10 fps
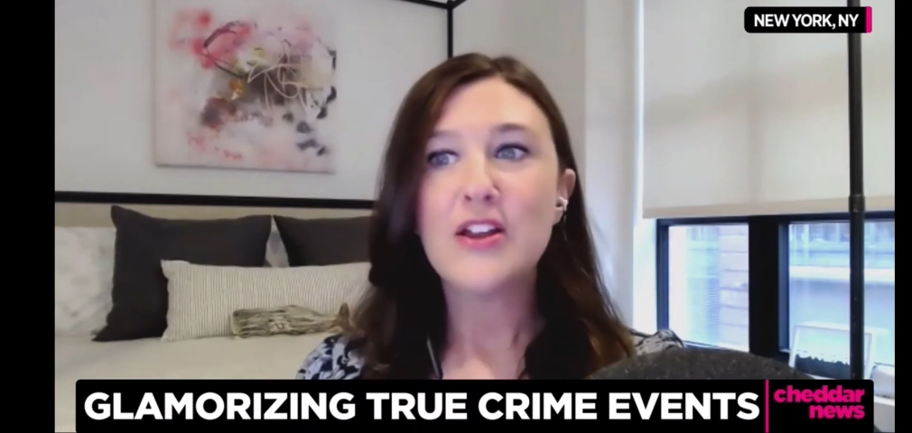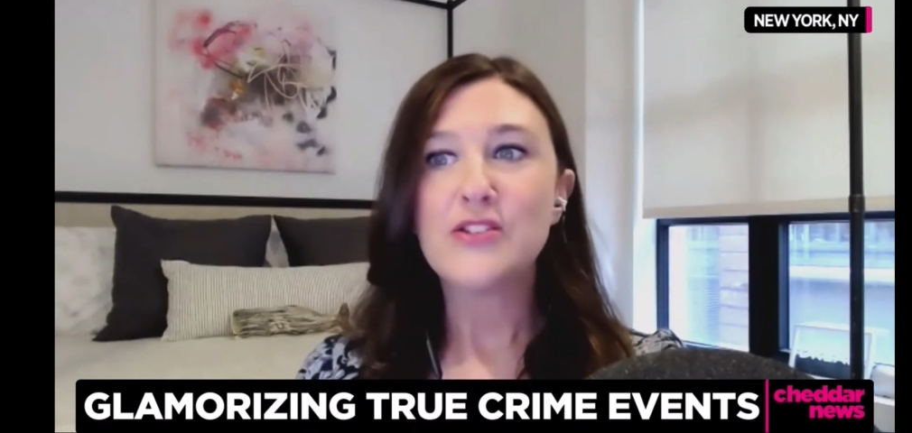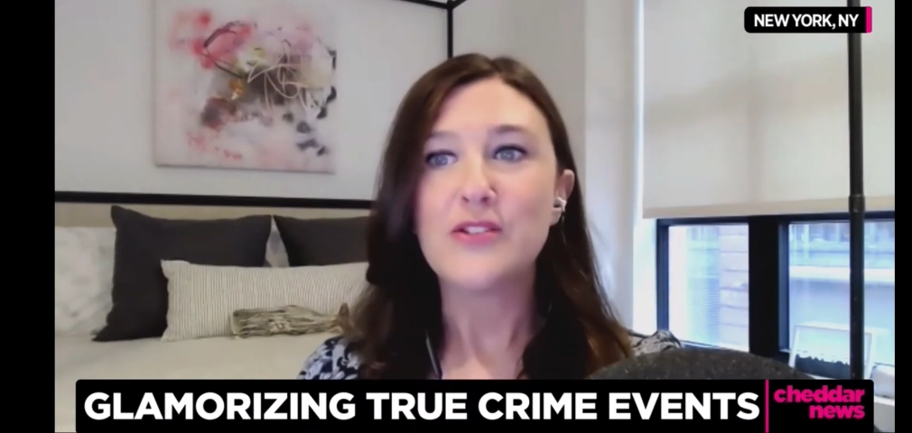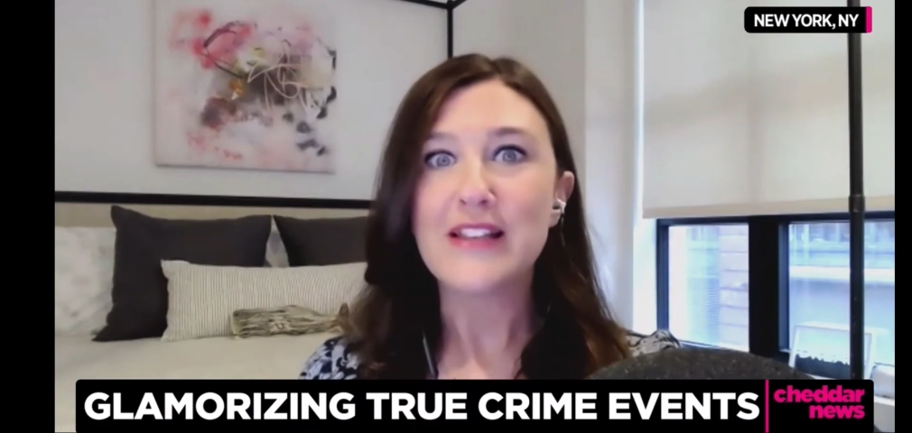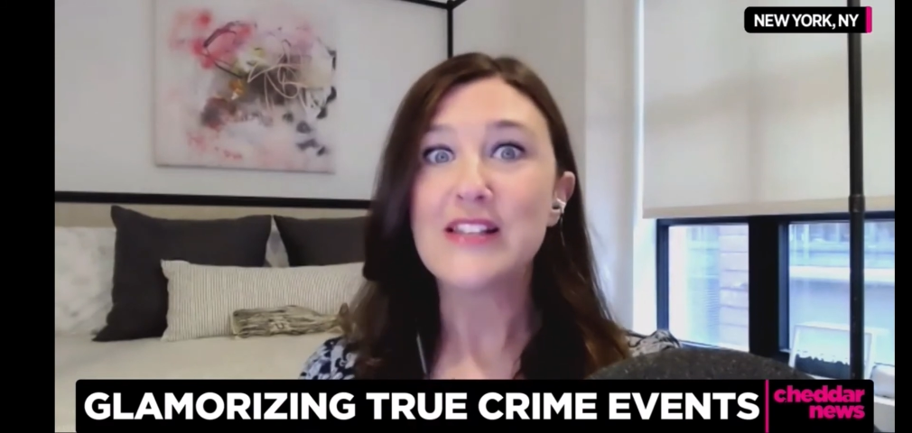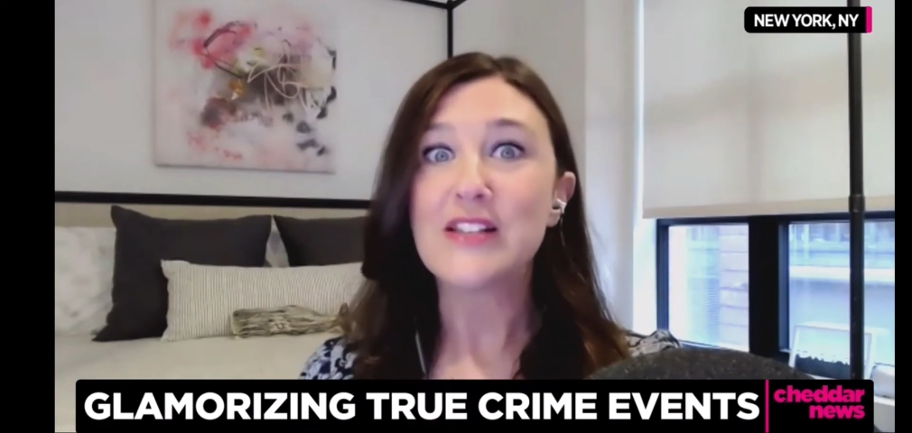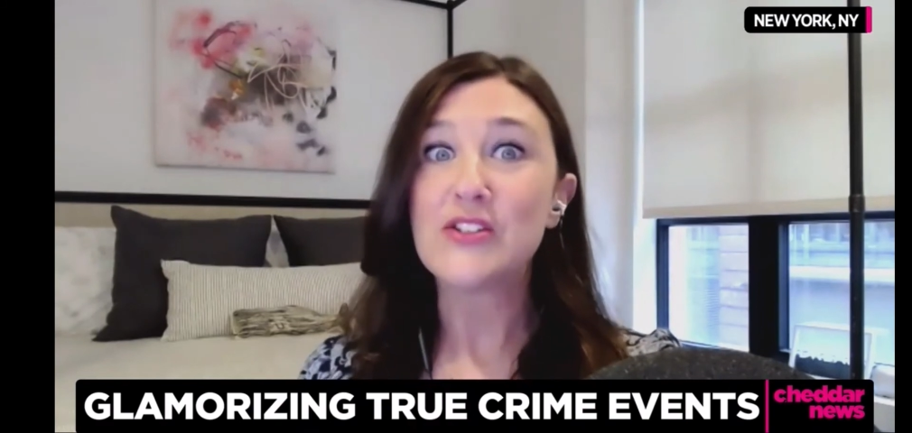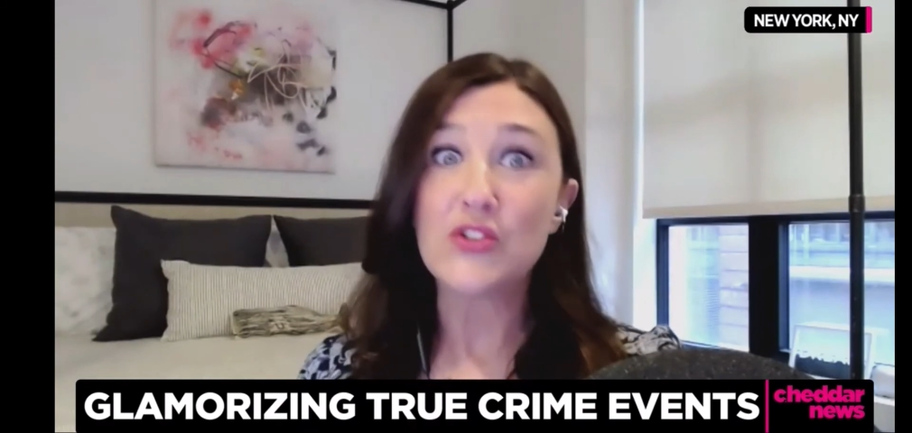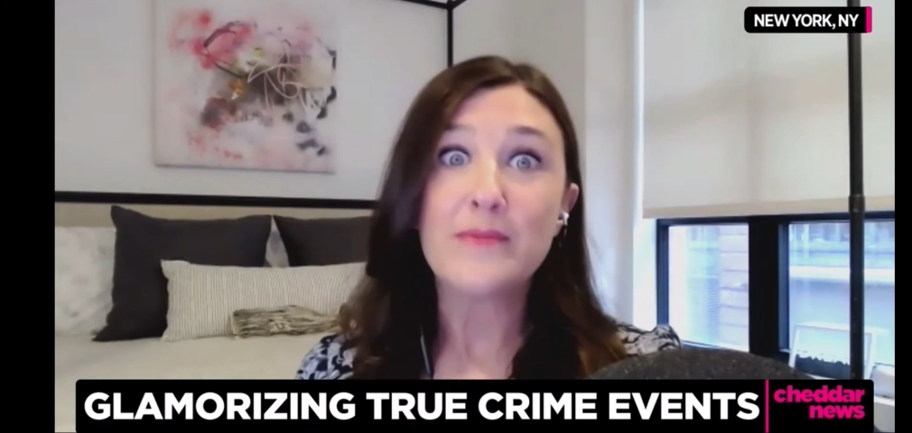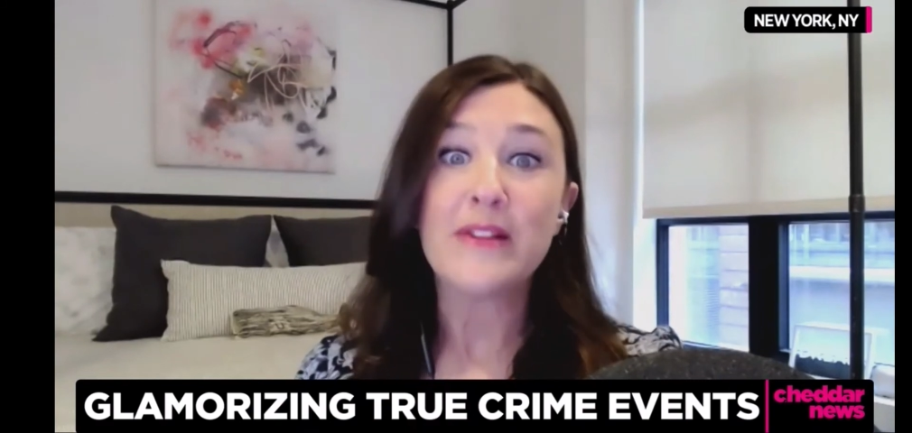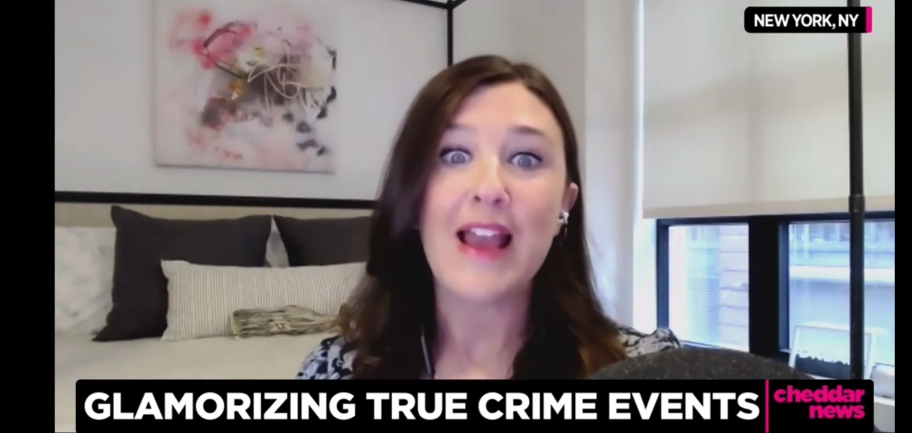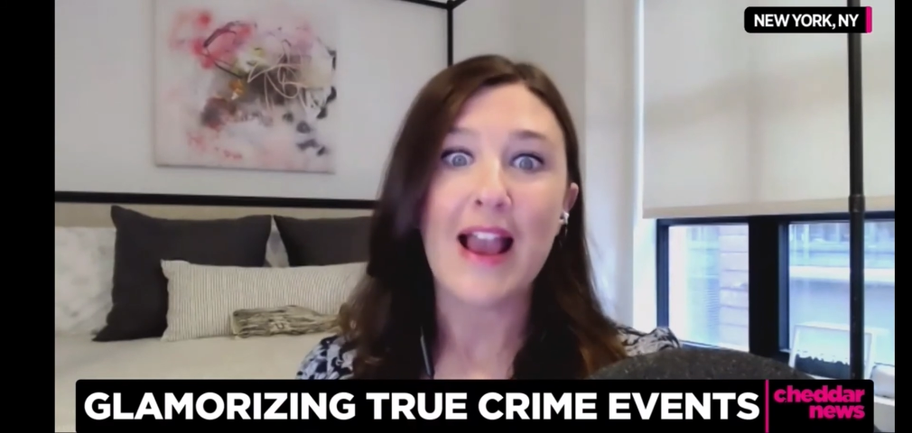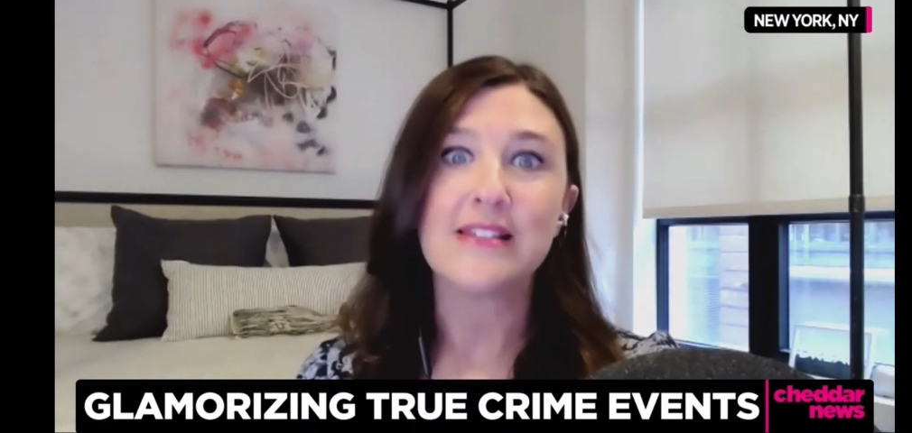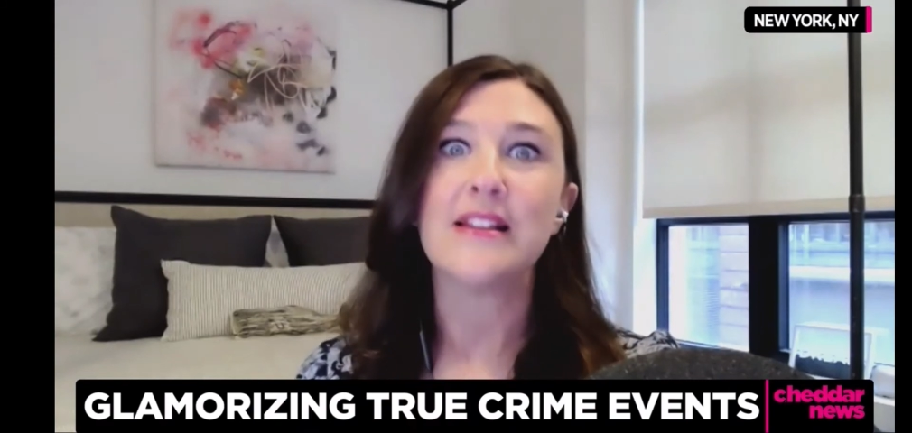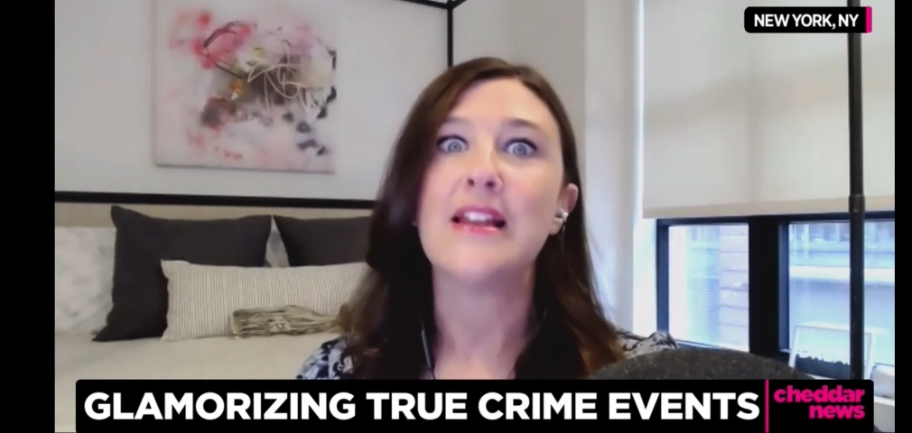So that's extremely
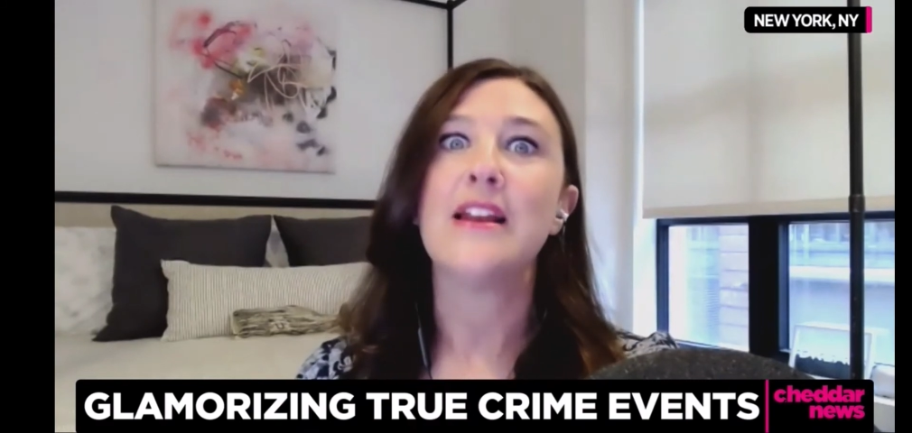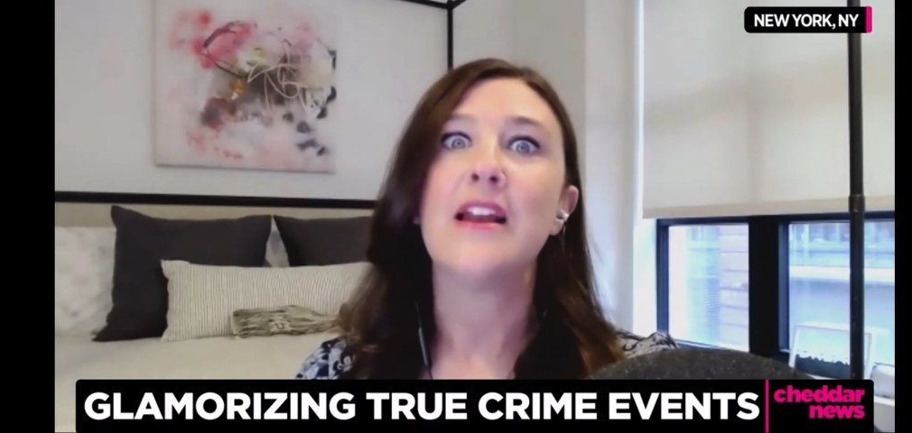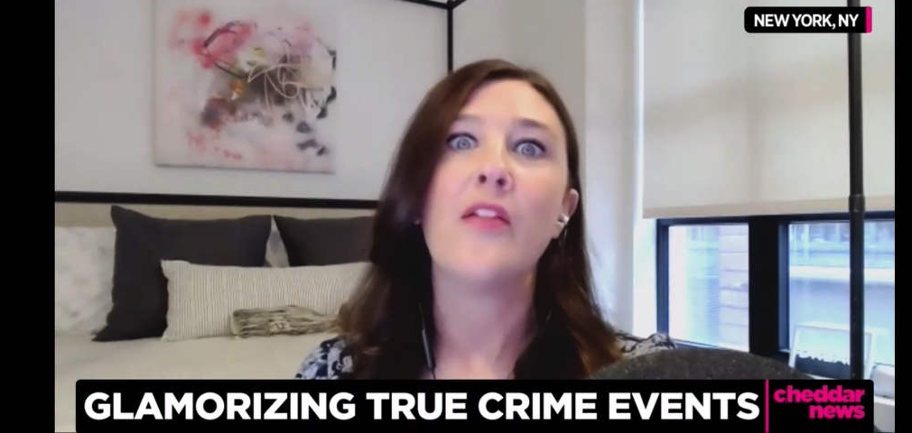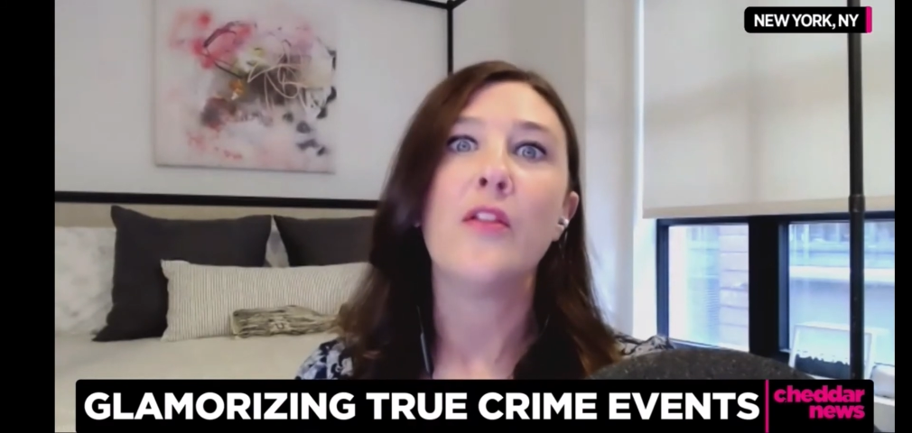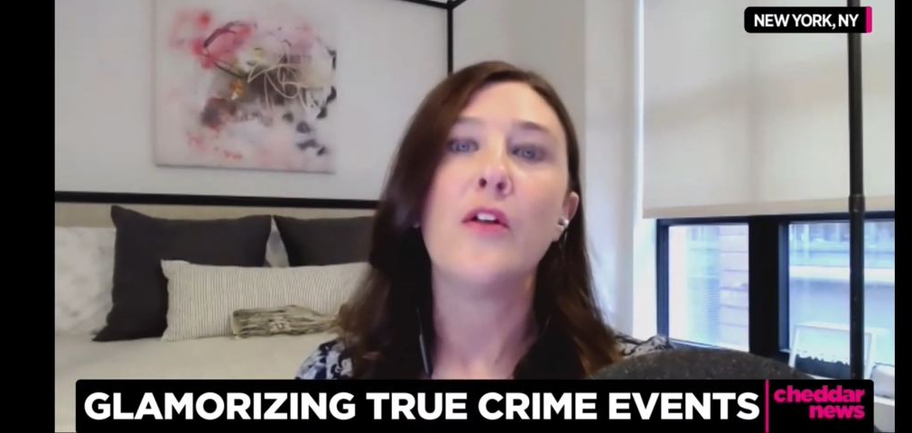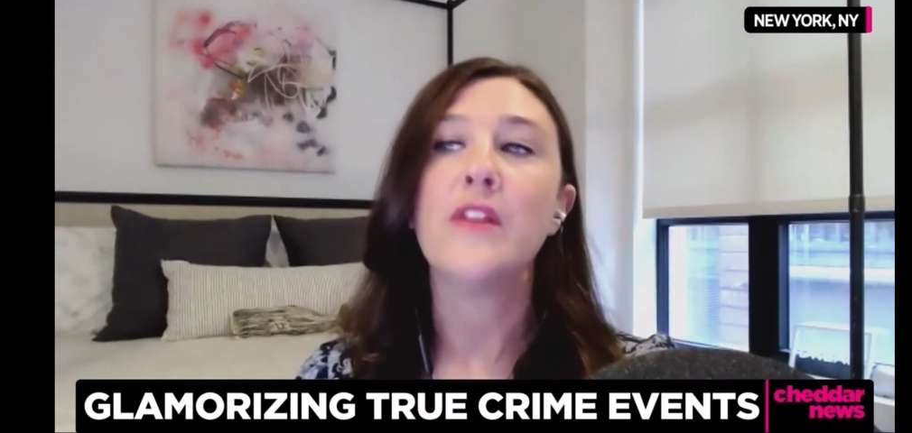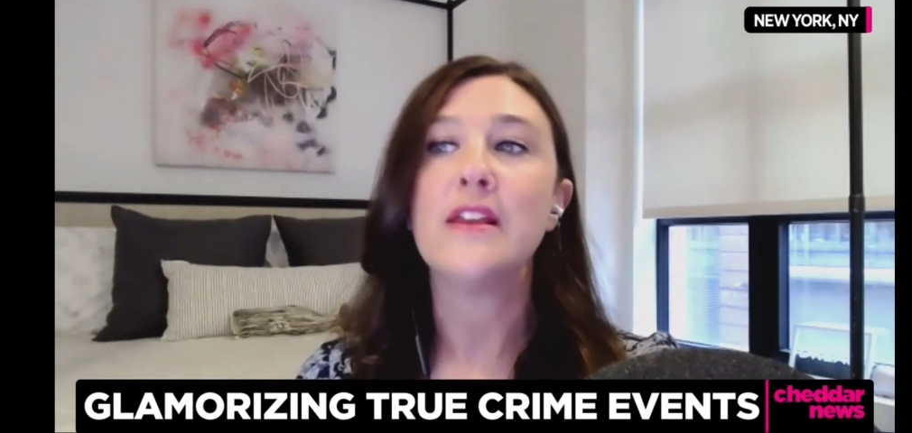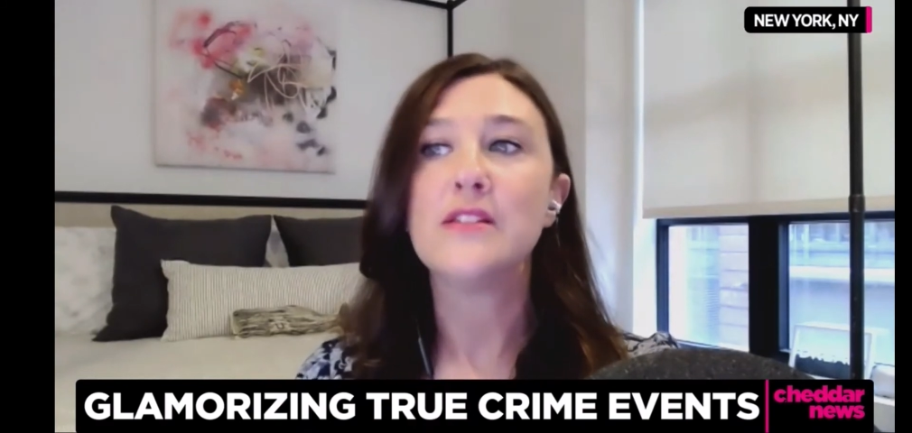isolating and lonely.